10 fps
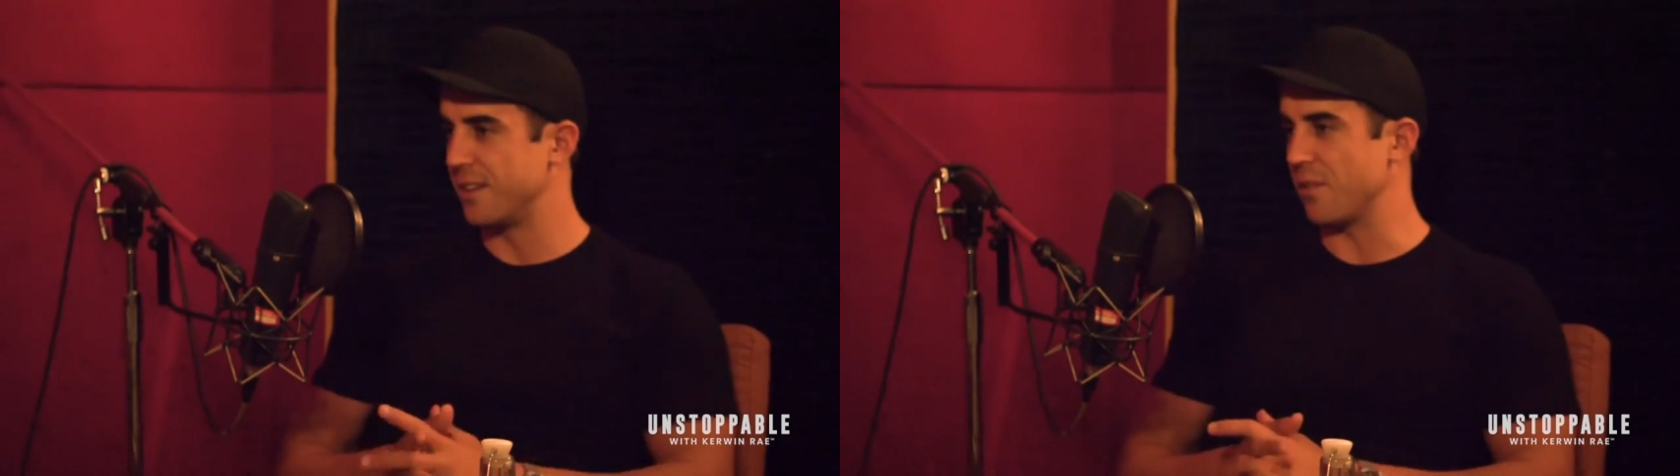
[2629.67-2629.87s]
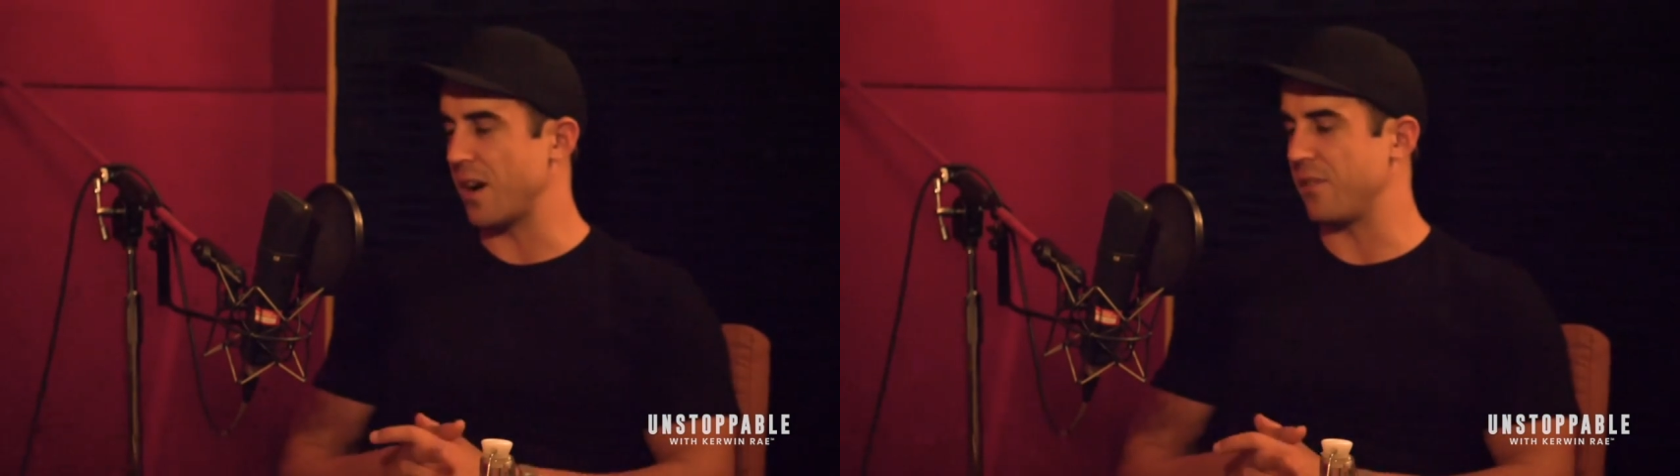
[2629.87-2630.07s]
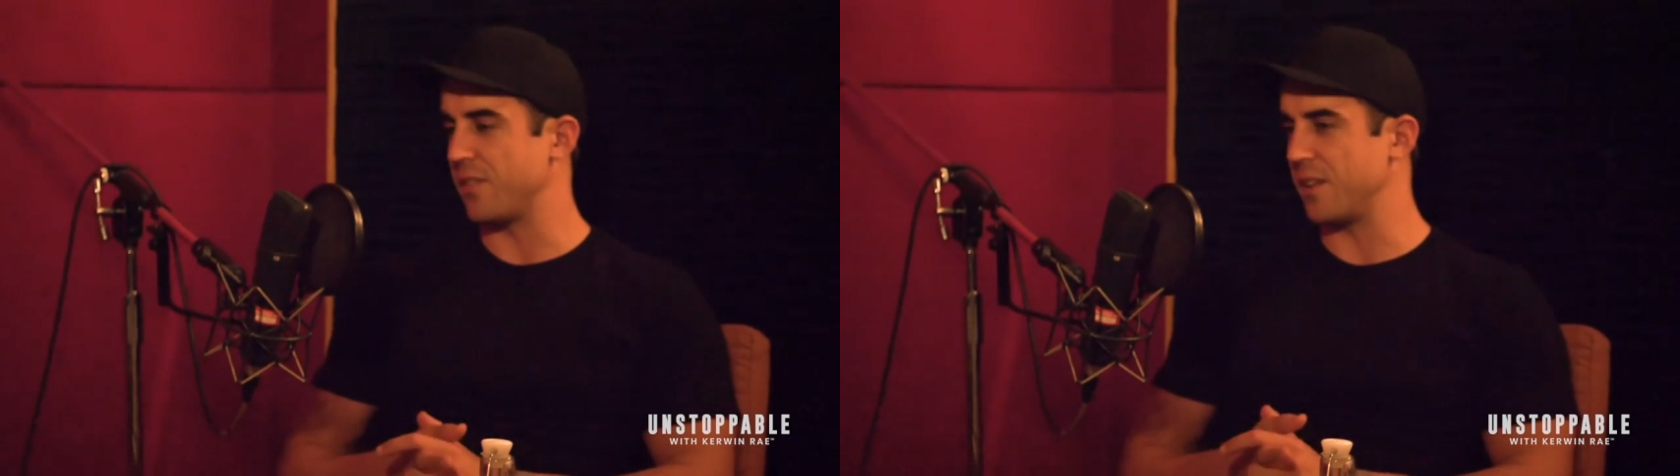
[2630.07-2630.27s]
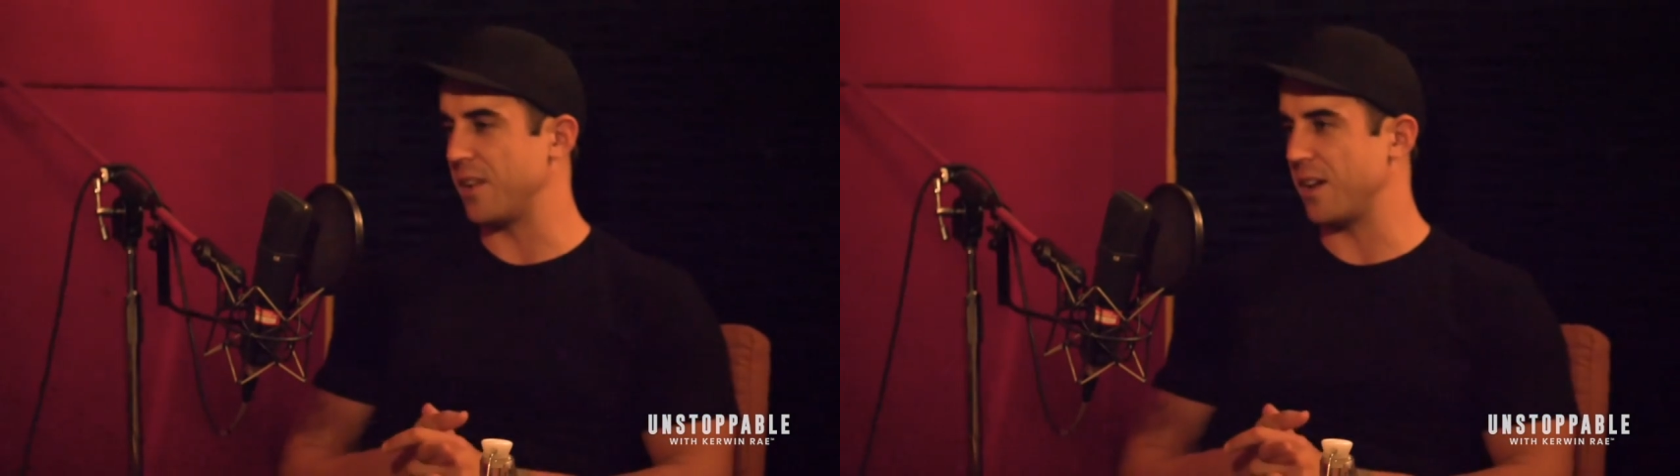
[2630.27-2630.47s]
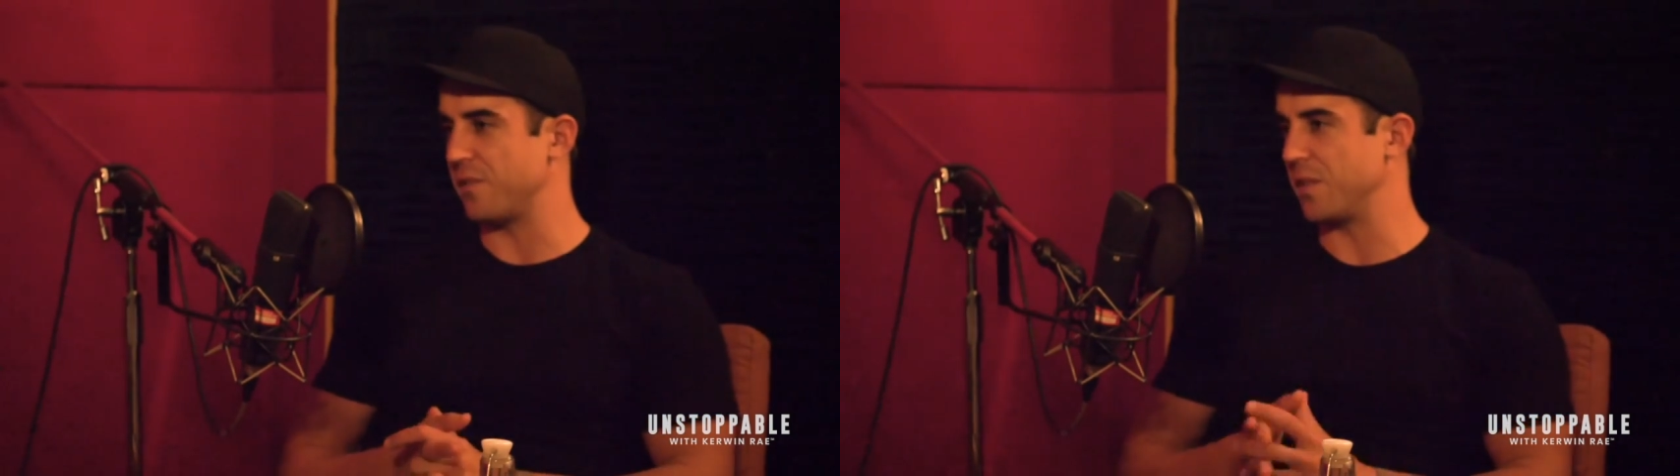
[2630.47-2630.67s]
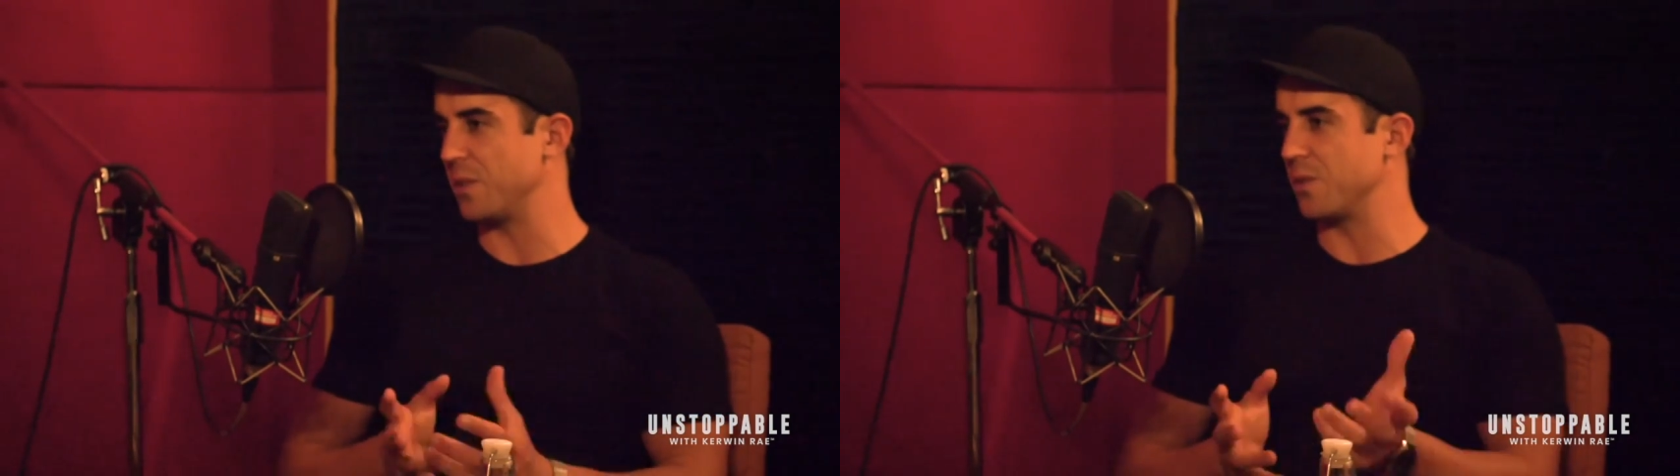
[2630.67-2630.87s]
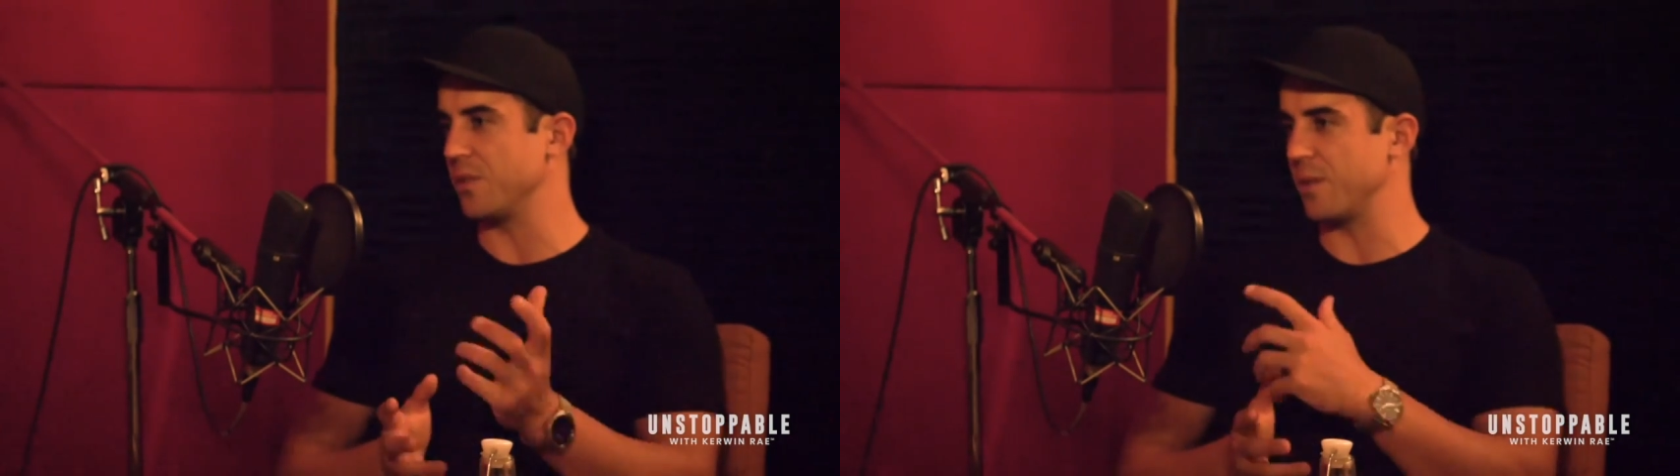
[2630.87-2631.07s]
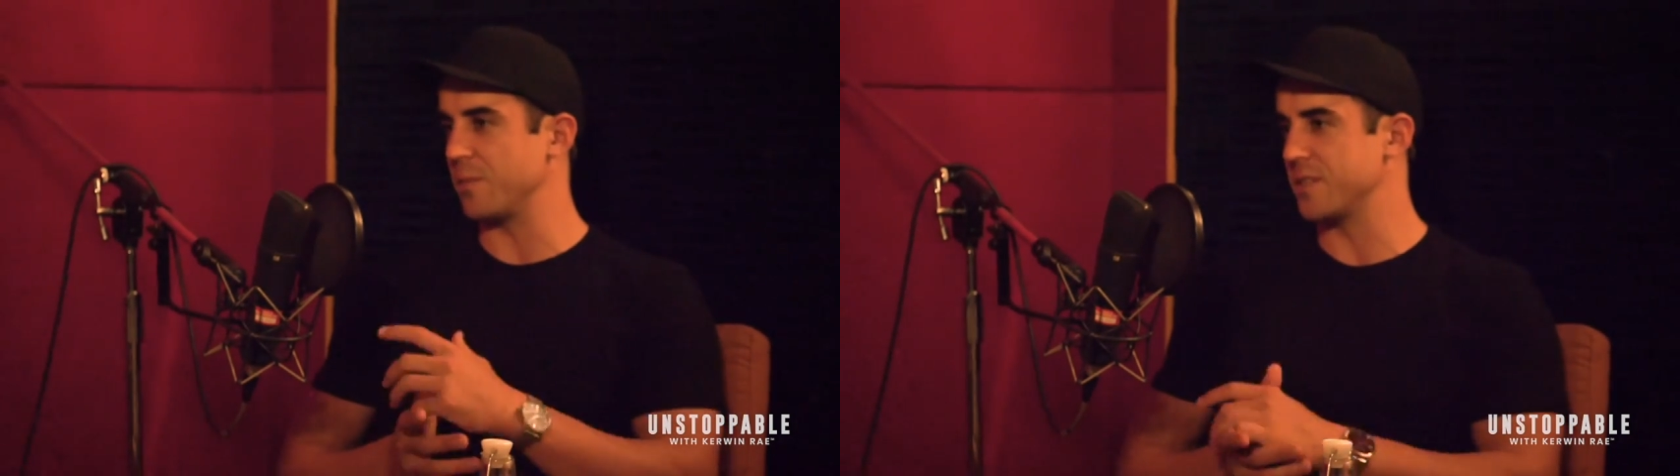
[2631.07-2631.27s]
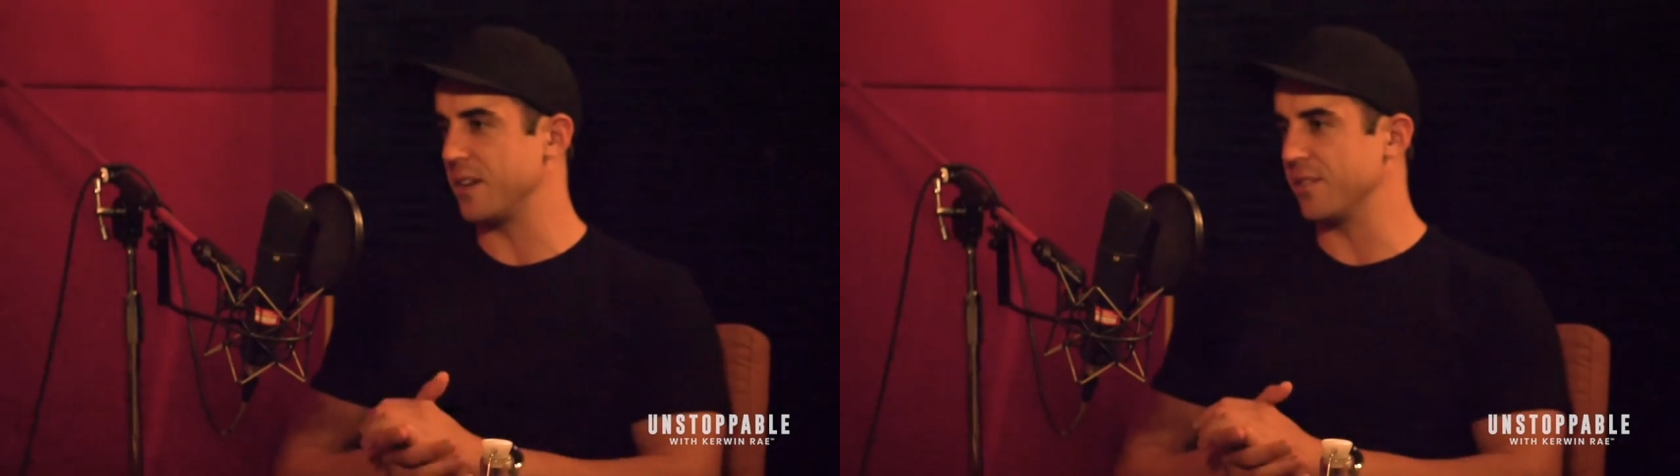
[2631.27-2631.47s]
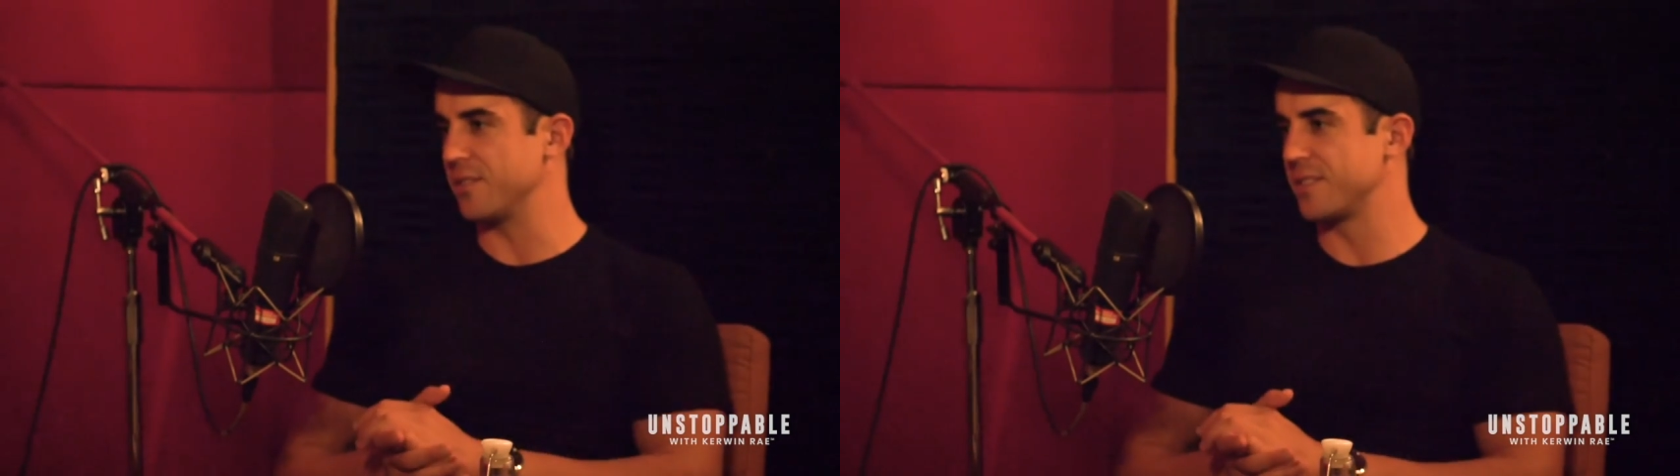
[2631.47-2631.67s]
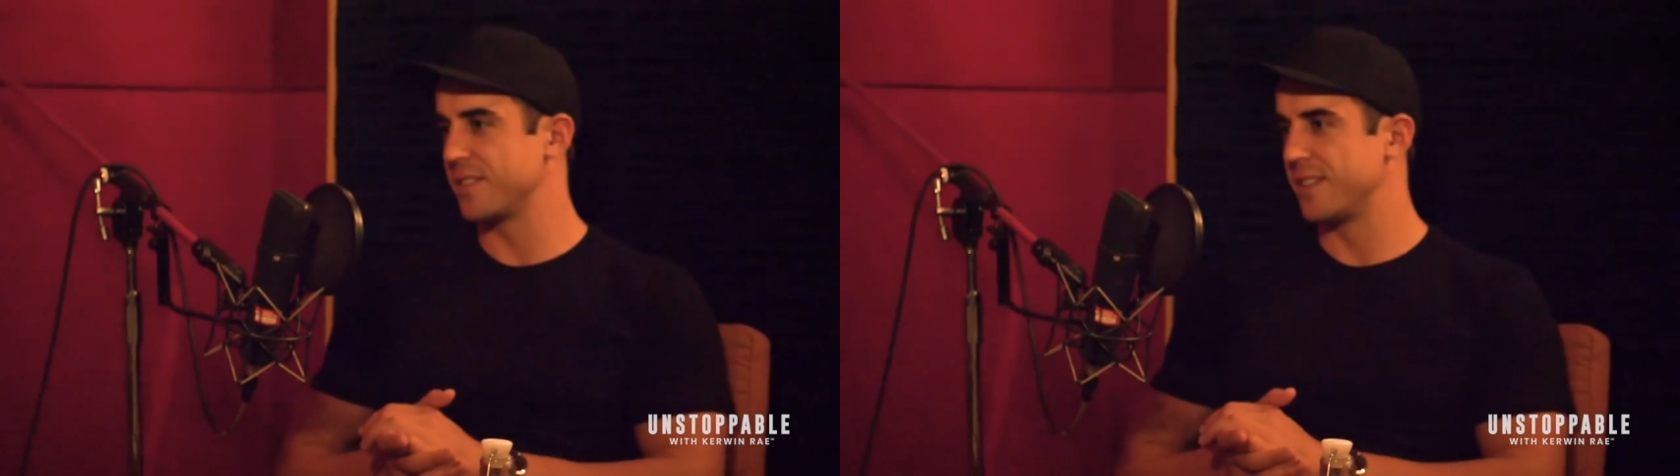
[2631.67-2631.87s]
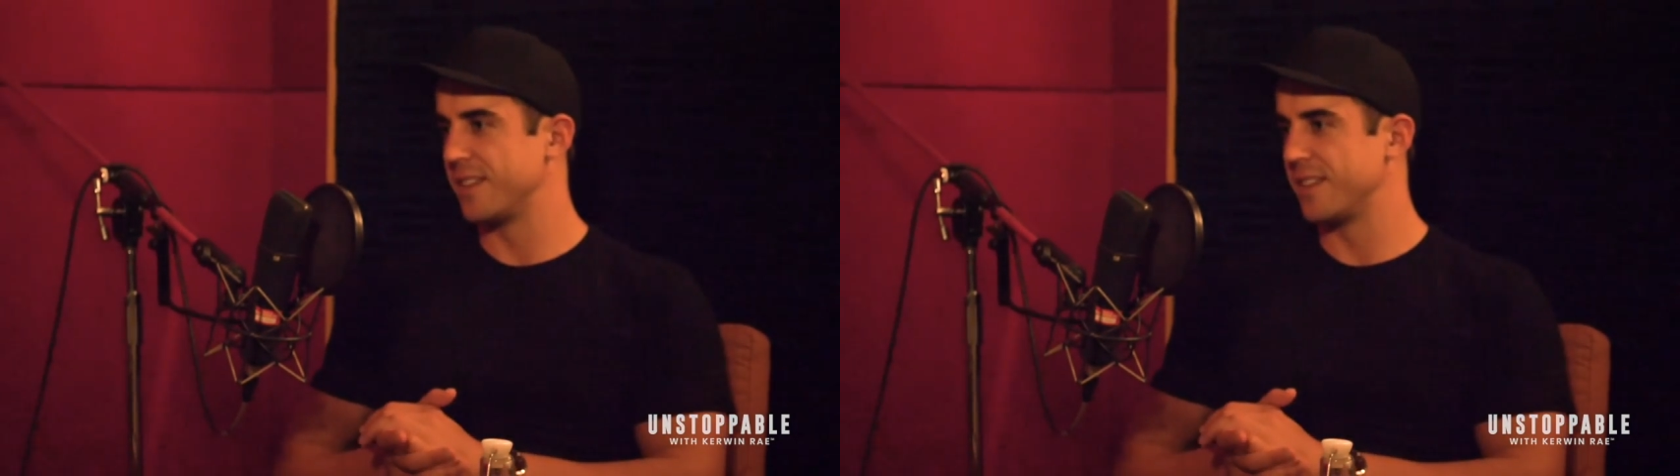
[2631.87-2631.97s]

rather than feel good themselves,